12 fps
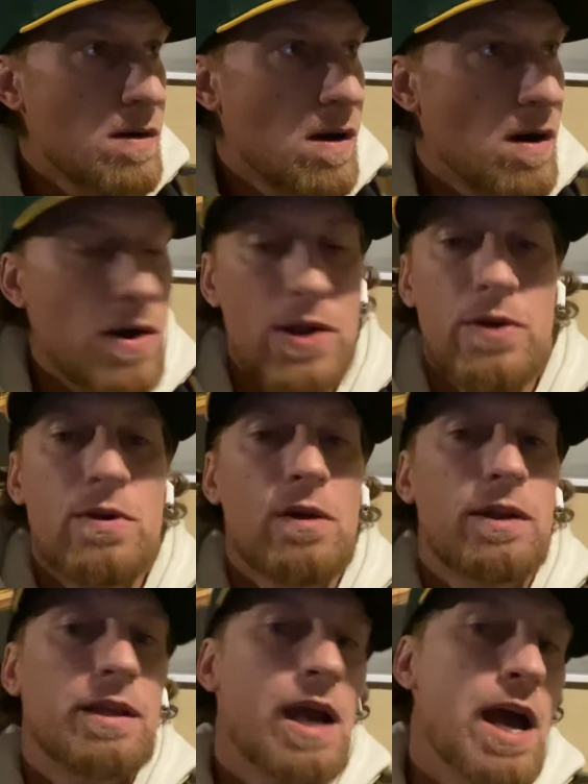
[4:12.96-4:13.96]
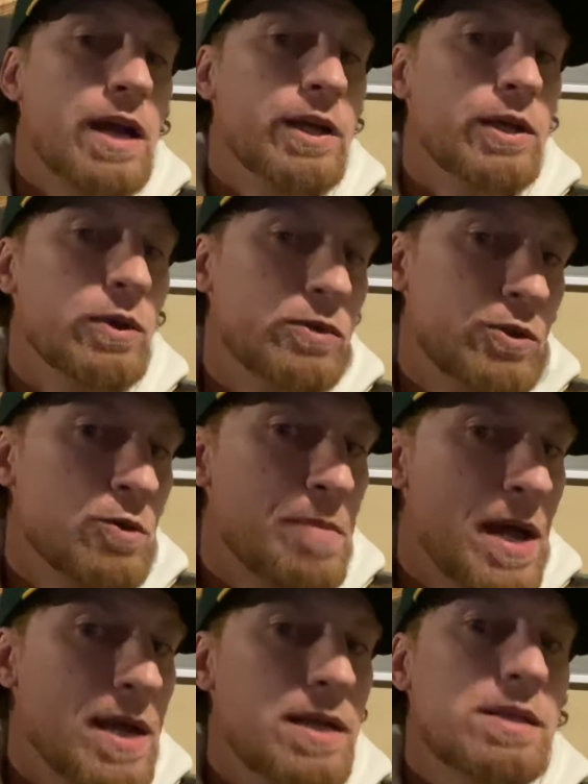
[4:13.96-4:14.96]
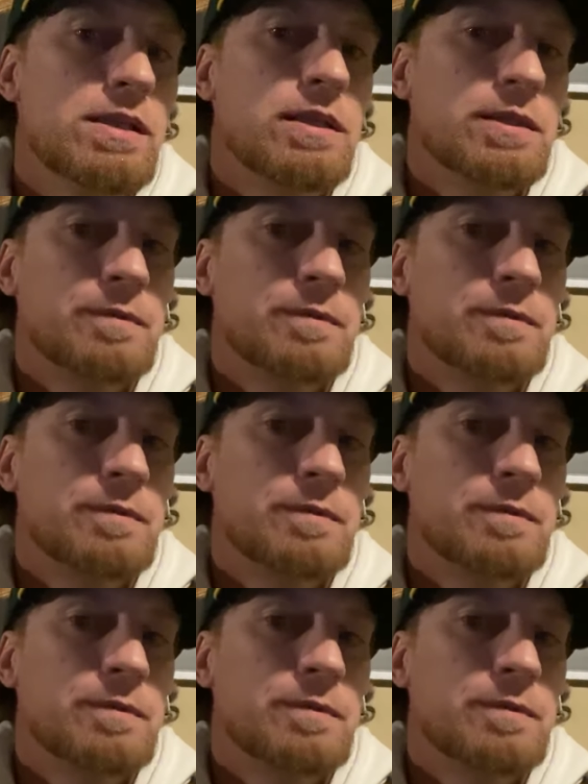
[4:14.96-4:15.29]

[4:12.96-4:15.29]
do you know that they had a YouTube page